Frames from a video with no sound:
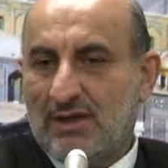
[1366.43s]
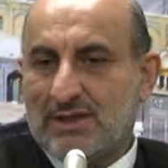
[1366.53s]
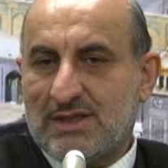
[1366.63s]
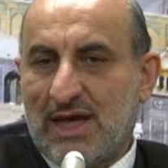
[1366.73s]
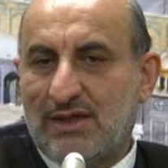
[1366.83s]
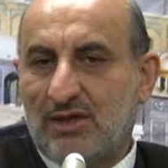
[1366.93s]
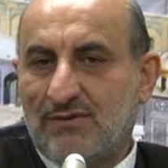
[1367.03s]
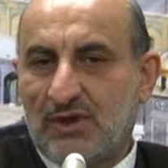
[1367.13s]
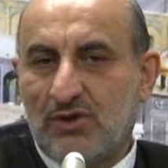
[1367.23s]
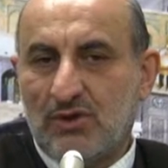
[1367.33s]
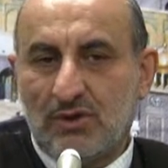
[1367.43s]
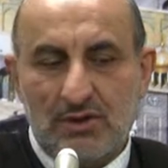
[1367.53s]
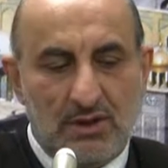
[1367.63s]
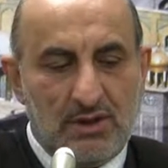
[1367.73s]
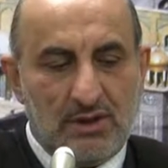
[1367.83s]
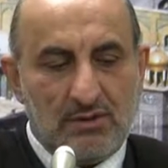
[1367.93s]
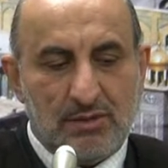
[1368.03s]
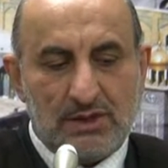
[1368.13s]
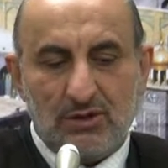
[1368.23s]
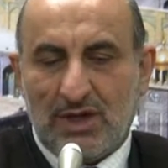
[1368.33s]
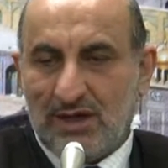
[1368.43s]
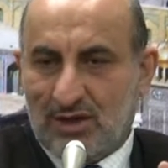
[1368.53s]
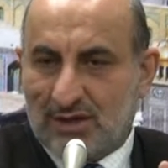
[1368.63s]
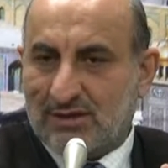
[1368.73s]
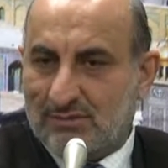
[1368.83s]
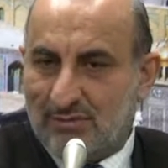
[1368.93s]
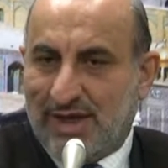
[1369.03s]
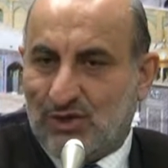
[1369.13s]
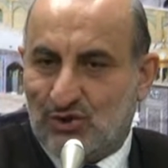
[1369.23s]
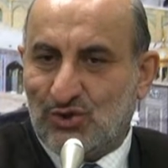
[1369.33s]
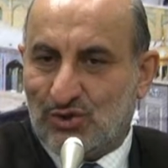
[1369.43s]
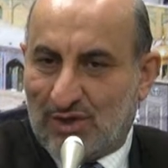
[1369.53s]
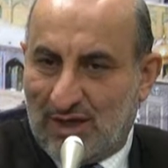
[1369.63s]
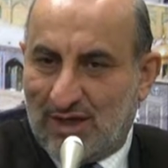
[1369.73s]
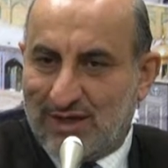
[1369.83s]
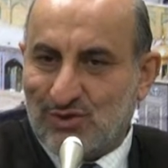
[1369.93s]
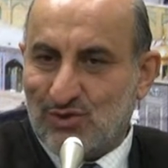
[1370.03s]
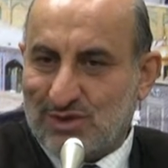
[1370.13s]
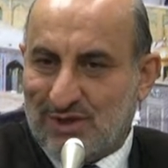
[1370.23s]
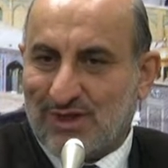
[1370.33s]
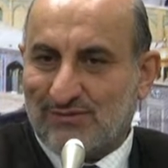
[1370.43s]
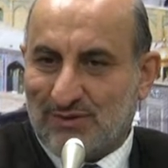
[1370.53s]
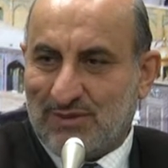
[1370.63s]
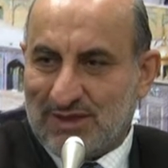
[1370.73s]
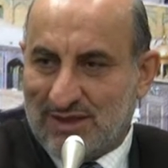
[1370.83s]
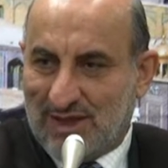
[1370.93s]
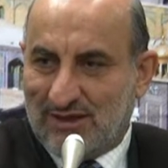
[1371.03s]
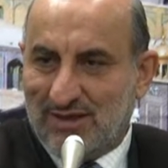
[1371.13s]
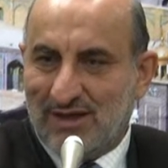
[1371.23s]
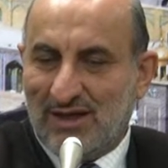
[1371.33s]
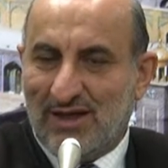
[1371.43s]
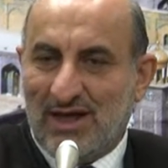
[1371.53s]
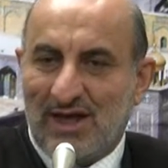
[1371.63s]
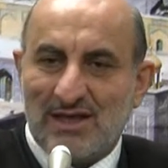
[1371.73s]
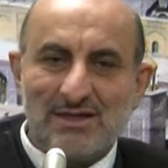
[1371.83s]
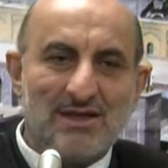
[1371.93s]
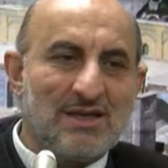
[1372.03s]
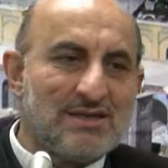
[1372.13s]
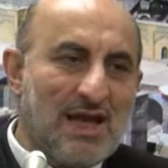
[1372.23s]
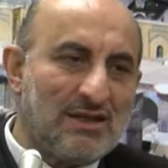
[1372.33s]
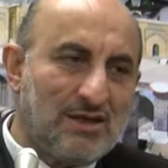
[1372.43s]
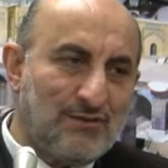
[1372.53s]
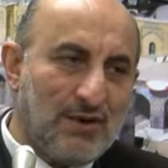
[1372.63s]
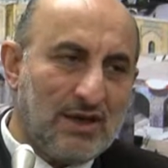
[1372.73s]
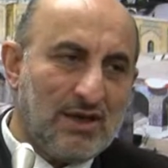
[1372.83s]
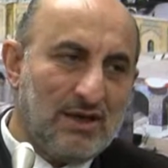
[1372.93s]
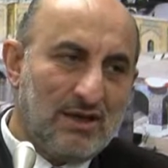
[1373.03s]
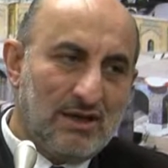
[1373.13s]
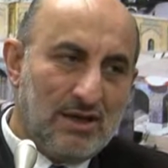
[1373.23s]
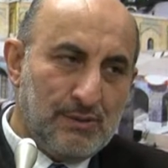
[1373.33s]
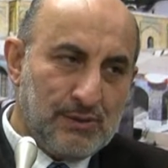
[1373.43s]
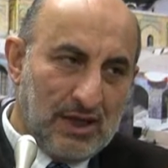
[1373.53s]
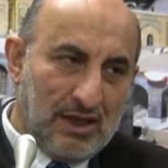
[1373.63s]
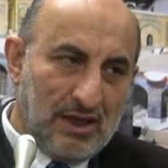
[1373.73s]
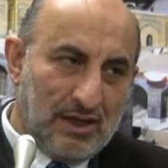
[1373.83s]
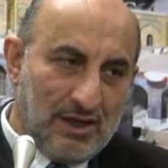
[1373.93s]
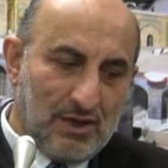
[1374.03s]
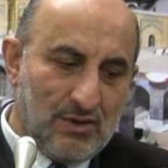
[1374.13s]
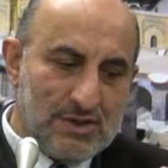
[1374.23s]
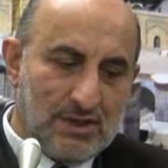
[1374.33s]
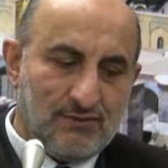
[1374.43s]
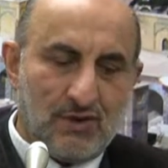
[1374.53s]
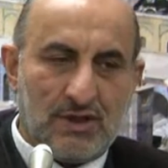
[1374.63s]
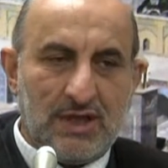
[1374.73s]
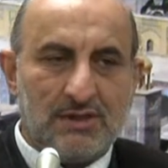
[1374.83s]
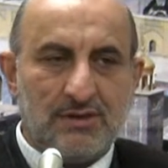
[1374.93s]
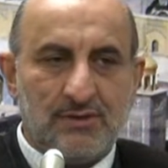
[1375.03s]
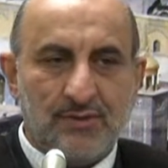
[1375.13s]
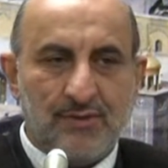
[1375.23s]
the side of the toe. But you cannot make sure unless you start from the side as a scientific prerequisite for that,